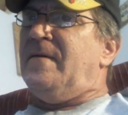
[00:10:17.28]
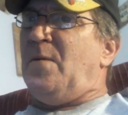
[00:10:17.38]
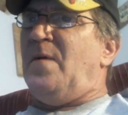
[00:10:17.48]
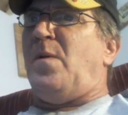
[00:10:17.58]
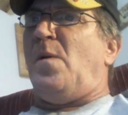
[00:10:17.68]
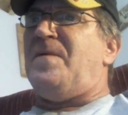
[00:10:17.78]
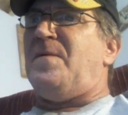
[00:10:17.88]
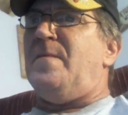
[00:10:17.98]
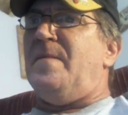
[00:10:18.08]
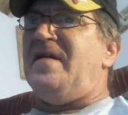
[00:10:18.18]
that
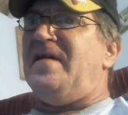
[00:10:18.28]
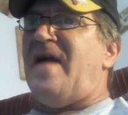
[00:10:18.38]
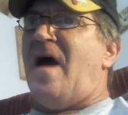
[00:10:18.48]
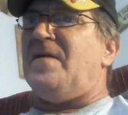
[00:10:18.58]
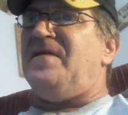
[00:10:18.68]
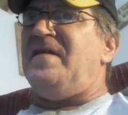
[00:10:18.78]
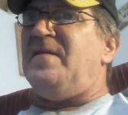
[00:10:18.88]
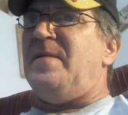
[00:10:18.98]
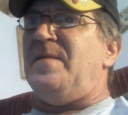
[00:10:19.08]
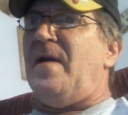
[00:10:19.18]
$1.3 million needed
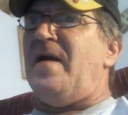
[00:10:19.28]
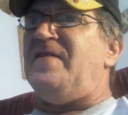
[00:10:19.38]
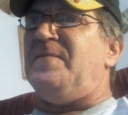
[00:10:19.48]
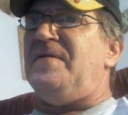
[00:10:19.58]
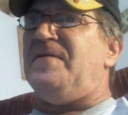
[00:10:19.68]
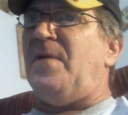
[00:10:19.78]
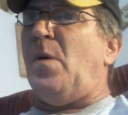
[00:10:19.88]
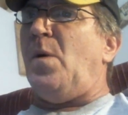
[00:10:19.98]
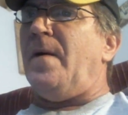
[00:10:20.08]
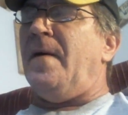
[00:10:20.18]
to be raised
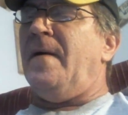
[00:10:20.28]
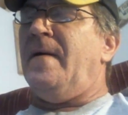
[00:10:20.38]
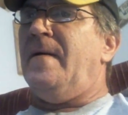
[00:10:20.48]
before